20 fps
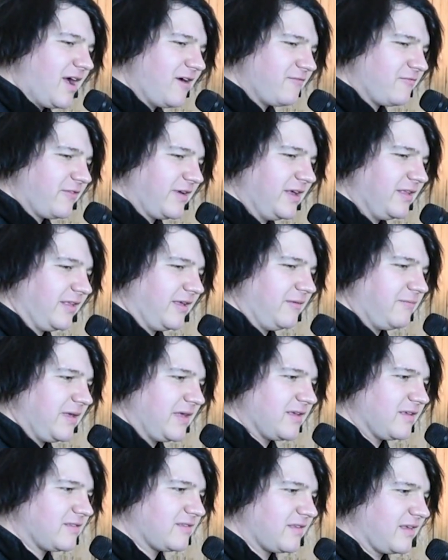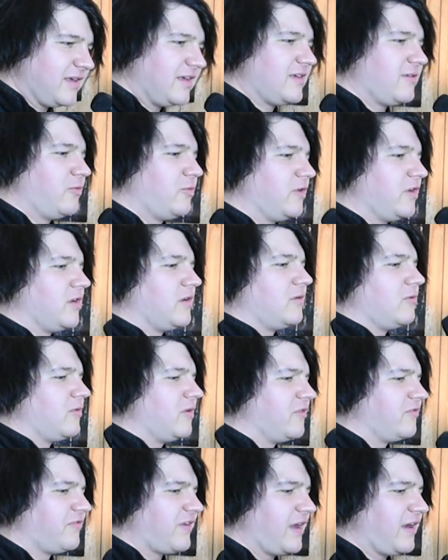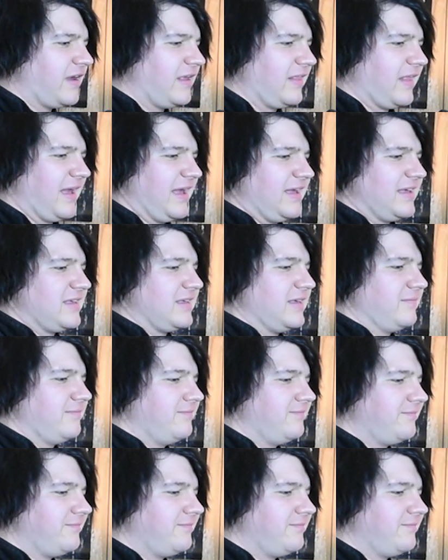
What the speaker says: really, because like we're very like,